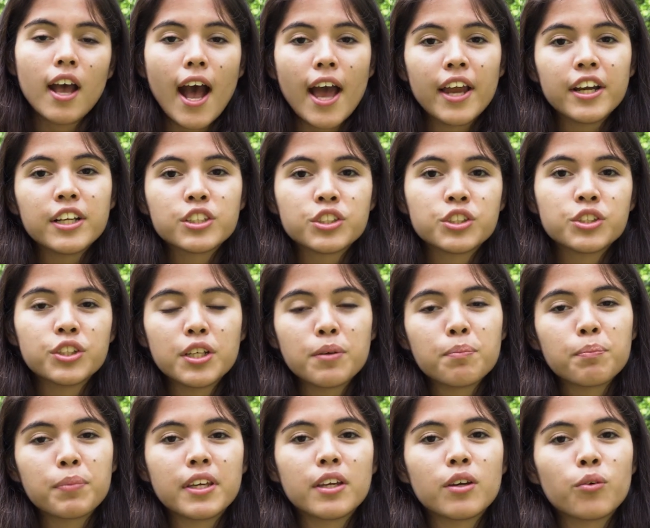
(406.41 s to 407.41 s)
And it
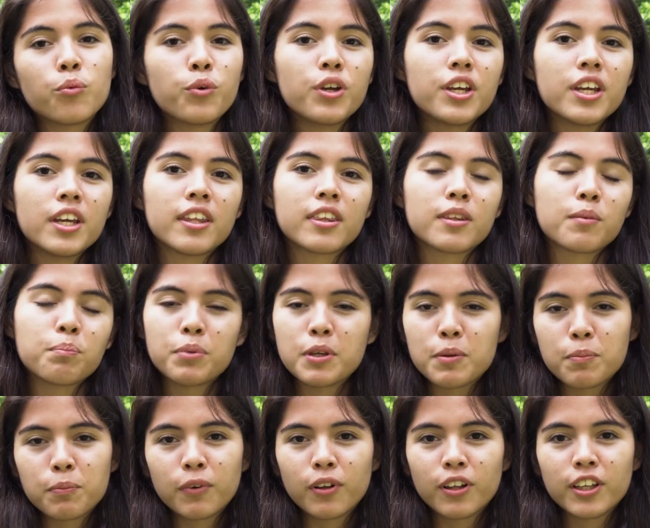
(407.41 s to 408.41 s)
shouldn't be we, the
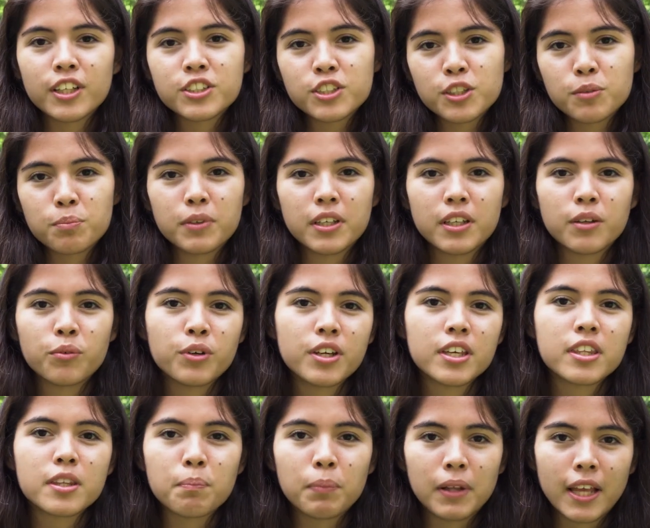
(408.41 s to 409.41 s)
people, it should be
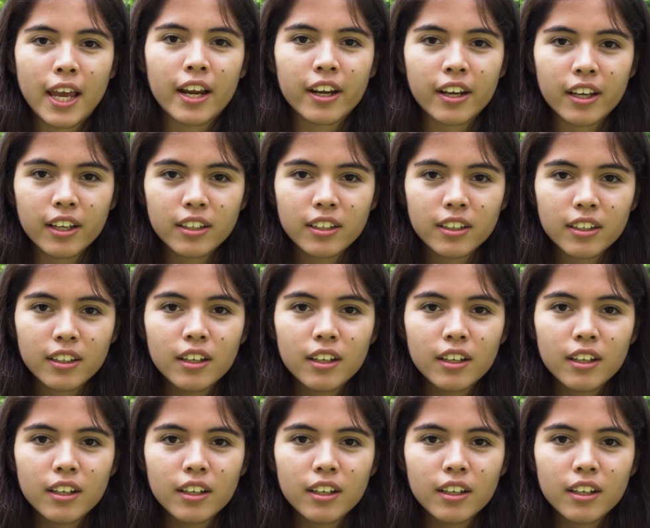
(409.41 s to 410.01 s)
we, the planet.